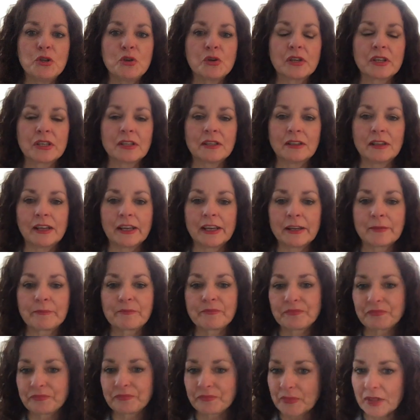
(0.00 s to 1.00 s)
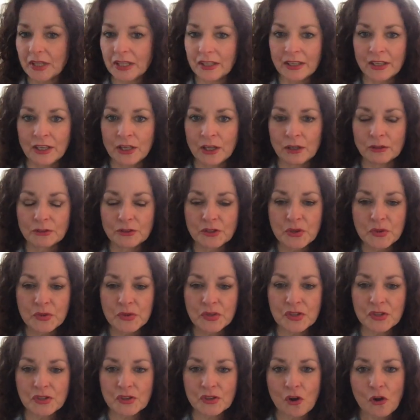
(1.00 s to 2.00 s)
can do
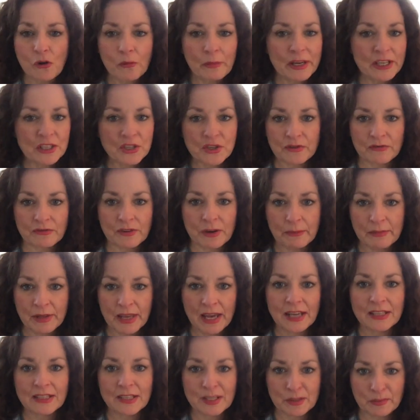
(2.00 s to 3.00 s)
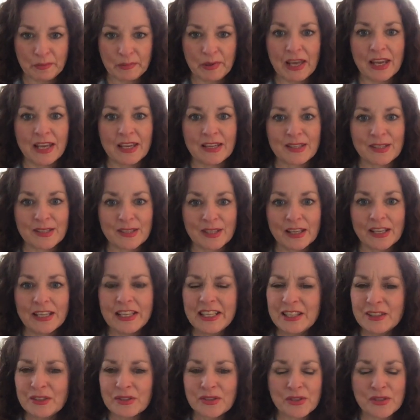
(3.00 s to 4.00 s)
so much from that space,
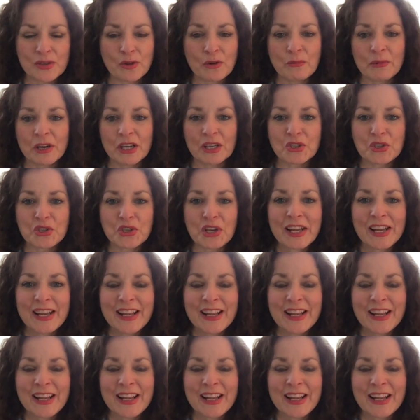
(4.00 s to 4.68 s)
heal so much.